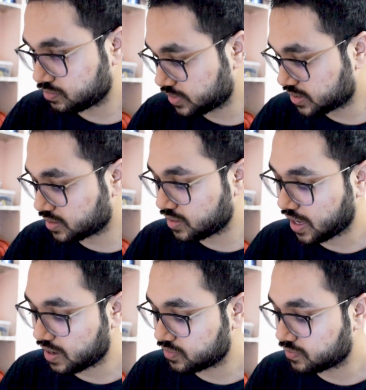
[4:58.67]
basically
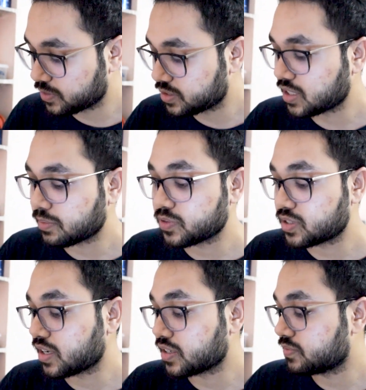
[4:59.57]
have the first chapter
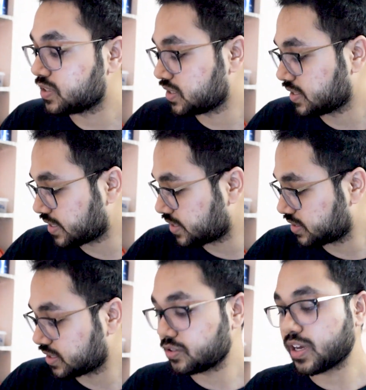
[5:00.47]
starting with
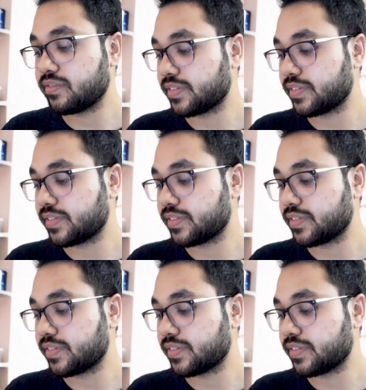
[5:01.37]
genetics and you have